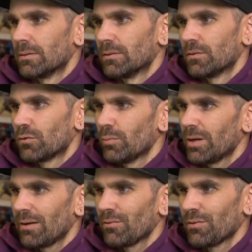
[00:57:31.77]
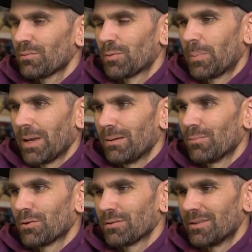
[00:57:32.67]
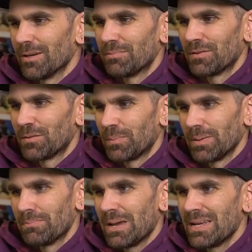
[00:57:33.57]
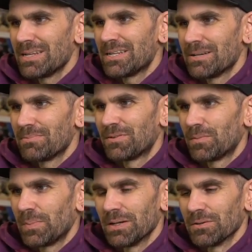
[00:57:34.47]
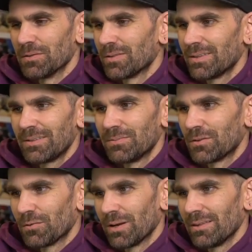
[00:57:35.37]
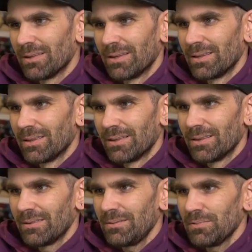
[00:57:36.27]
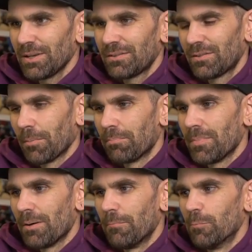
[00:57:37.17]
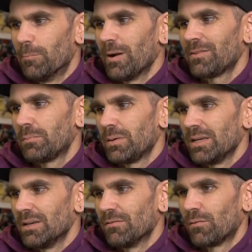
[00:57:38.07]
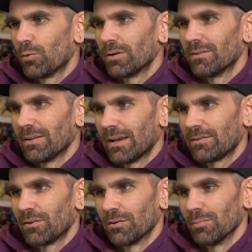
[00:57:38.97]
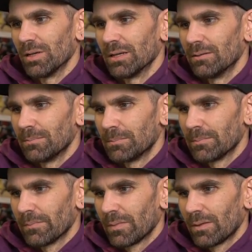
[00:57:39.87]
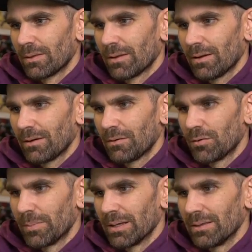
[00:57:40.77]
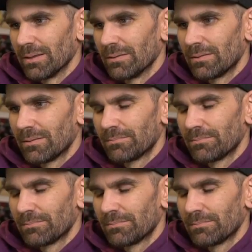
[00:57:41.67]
Scuba divers with paint tipped spears. That seems crazy. That seems like just a recipe for disaster to me. I don't know about this.